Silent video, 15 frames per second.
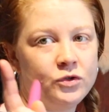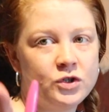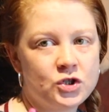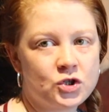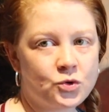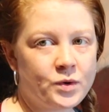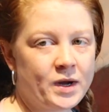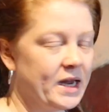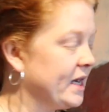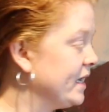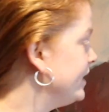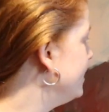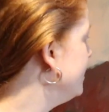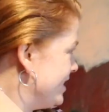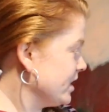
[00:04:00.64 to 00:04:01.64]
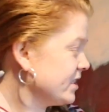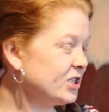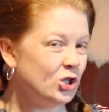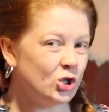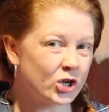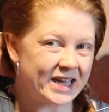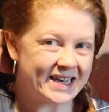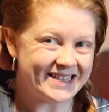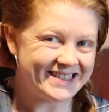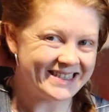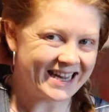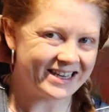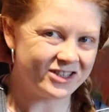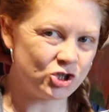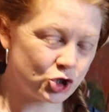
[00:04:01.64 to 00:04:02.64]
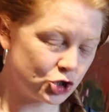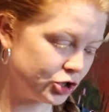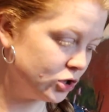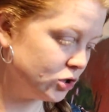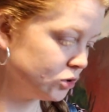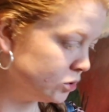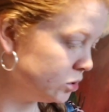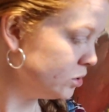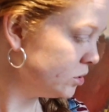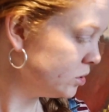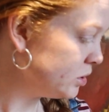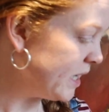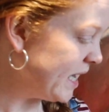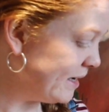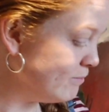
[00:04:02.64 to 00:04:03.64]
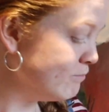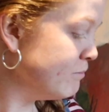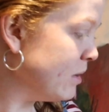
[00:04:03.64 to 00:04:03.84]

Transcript: the screen. It doesn't look intentional in